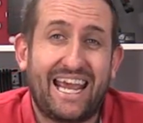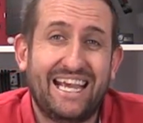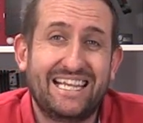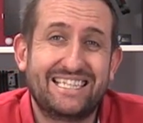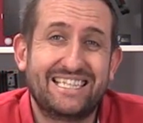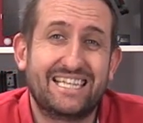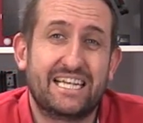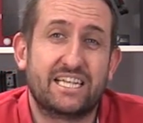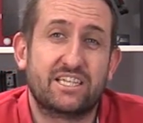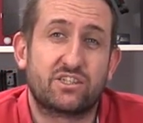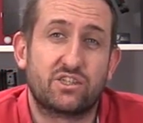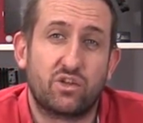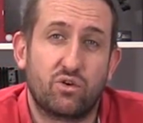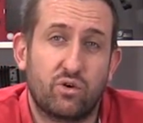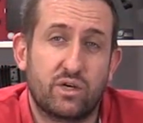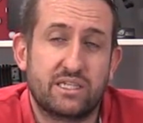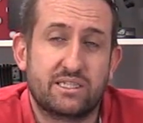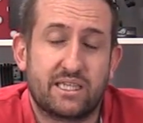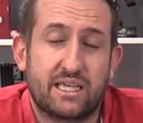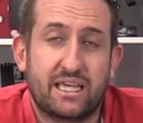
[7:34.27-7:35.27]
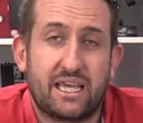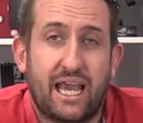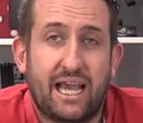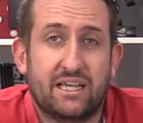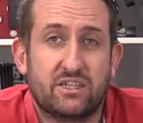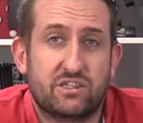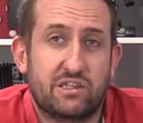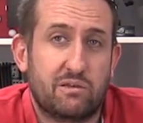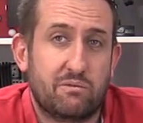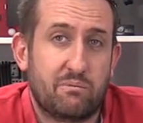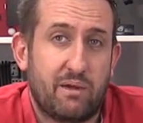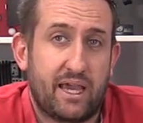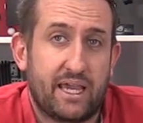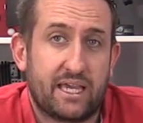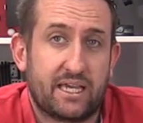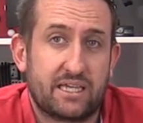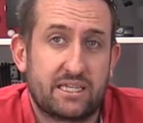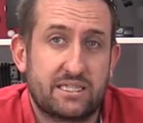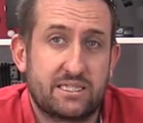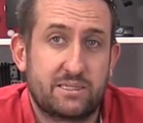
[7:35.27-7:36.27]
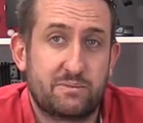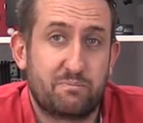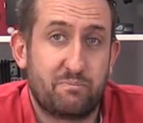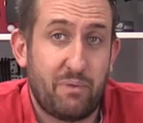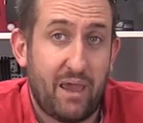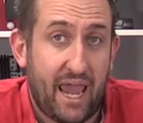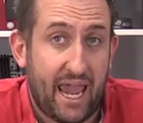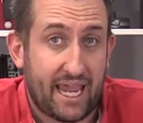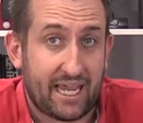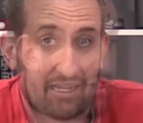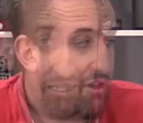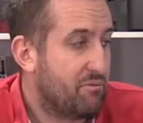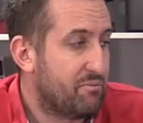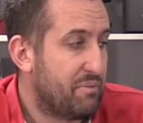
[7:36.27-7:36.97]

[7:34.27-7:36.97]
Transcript: isn't as noisy as you may expect.